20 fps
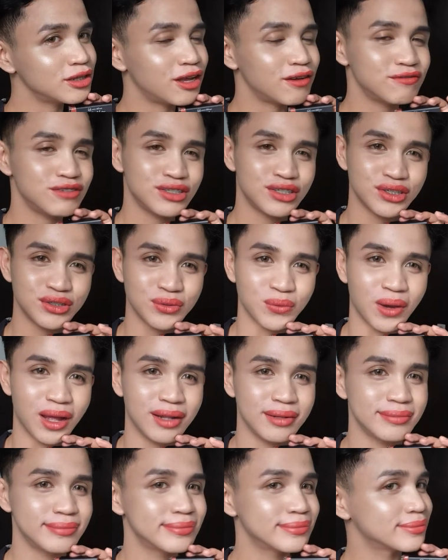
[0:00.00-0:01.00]
Love this as
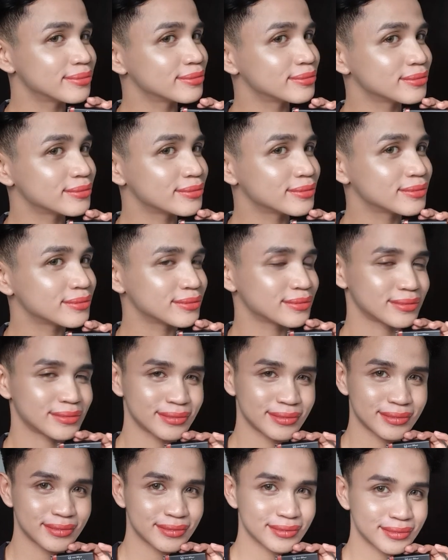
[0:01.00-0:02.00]
well.
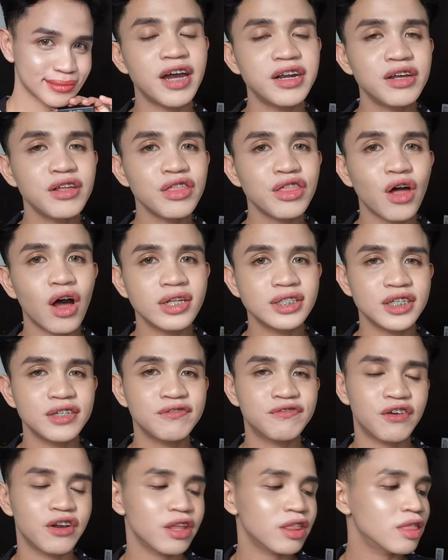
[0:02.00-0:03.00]
Final thoughts
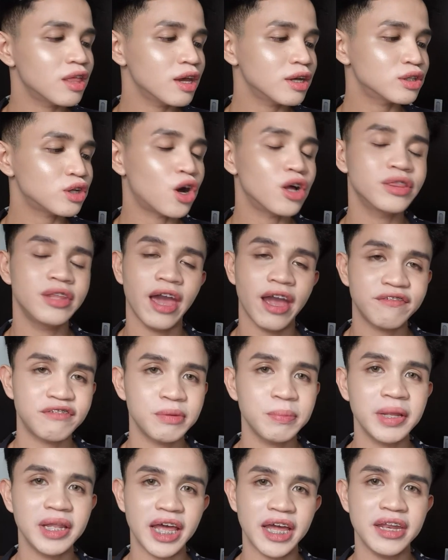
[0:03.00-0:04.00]
and verdict on the
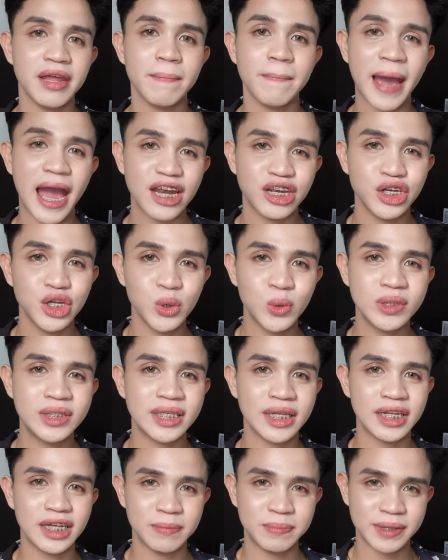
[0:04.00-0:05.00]
Ever Bilena Matte
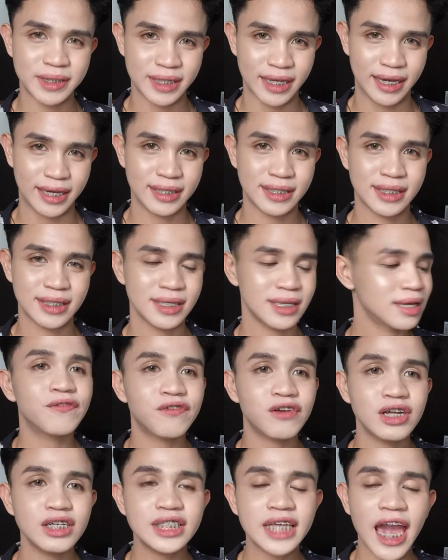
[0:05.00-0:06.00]
Nudes Lipsticks.
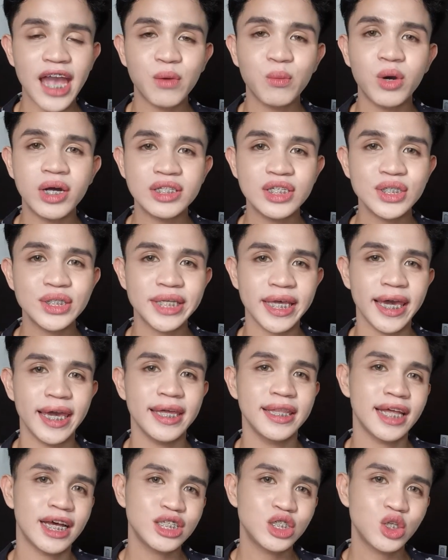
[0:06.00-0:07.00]
First, I want to say